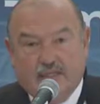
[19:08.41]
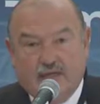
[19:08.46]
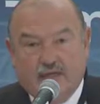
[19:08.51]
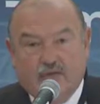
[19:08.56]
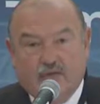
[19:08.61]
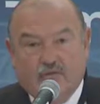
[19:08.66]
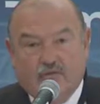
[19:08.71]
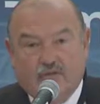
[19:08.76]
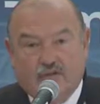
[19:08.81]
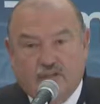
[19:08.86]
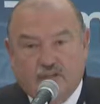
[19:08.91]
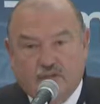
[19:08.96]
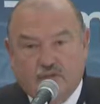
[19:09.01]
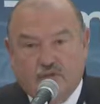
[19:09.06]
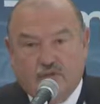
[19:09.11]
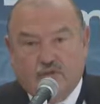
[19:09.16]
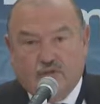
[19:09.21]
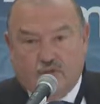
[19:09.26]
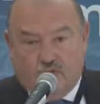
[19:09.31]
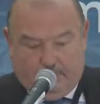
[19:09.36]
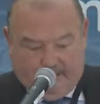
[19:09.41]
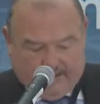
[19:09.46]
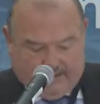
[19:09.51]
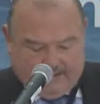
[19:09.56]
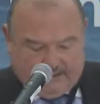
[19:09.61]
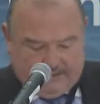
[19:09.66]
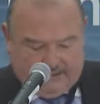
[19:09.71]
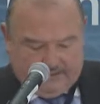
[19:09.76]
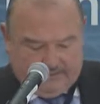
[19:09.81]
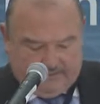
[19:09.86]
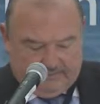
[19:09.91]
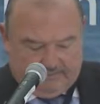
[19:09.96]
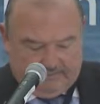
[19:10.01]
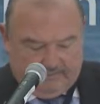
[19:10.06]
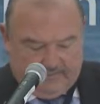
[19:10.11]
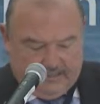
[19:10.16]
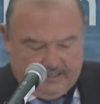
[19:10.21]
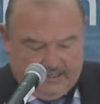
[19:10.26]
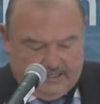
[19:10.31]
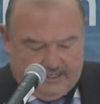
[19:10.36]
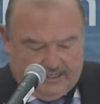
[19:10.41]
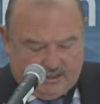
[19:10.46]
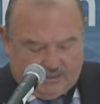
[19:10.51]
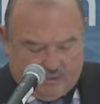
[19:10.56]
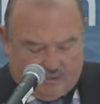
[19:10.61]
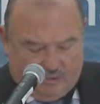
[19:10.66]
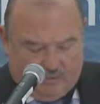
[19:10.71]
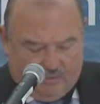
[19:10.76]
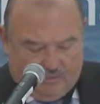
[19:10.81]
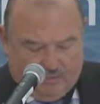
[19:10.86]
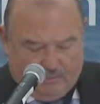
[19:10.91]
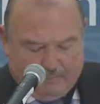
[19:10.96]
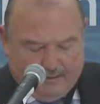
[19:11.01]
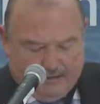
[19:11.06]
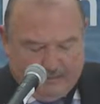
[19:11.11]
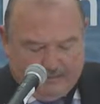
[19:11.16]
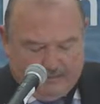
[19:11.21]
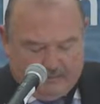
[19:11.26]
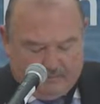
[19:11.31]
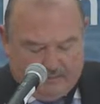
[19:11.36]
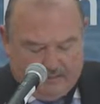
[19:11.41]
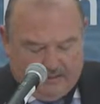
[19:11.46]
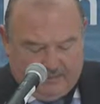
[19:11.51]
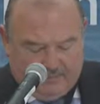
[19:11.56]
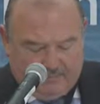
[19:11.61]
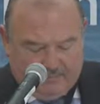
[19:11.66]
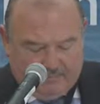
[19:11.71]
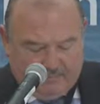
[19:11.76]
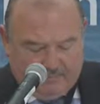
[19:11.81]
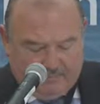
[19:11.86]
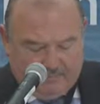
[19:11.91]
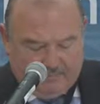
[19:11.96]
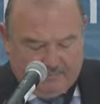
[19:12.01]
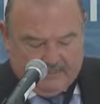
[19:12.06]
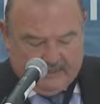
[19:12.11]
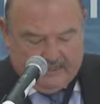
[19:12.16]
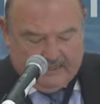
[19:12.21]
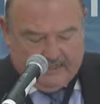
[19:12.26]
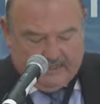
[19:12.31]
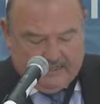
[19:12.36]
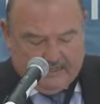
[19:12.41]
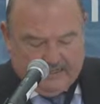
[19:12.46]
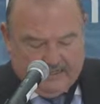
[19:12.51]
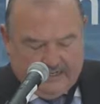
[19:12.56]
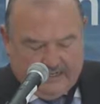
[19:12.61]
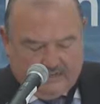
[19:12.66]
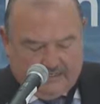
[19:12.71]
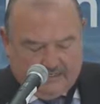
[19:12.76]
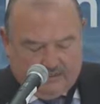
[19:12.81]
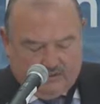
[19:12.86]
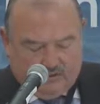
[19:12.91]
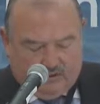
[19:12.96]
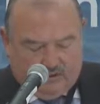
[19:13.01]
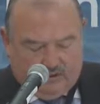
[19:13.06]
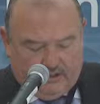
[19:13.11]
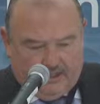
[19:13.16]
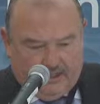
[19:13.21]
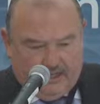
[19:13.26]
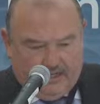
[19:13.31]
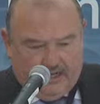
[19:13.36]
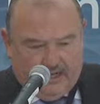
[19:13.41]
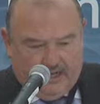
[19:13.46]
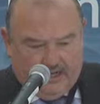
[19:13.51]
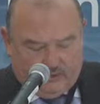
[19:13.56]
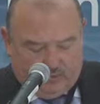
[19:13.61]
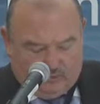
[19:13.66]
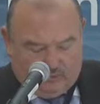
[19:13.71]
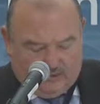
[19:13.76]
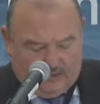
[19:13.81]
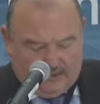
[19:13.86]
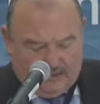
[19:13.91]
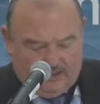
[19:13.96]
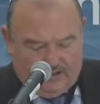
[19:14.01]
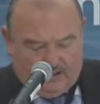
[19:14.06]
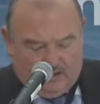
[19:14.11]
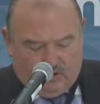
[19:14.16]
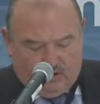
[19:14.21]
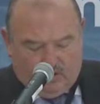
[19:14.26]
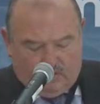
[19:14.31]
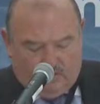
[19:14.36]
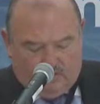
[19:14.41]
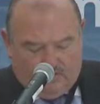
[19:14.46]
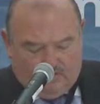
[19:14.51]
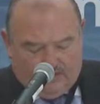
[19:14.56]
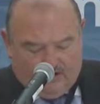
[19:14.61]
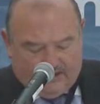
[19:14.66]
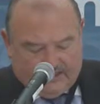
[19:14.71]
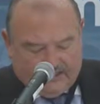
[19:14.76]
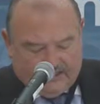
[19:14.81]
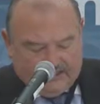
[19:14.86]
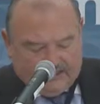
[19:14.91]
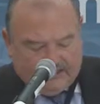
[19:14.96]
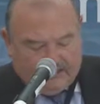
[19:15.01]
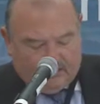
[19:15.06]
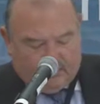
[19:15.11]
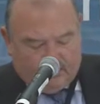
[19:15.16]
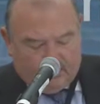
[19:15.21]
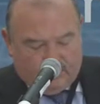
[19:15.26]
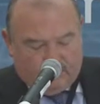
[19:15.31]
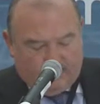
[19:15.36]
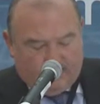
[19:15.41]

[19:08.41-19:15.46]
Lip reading: acts as a facilitator of transformation in the way in which public management is done,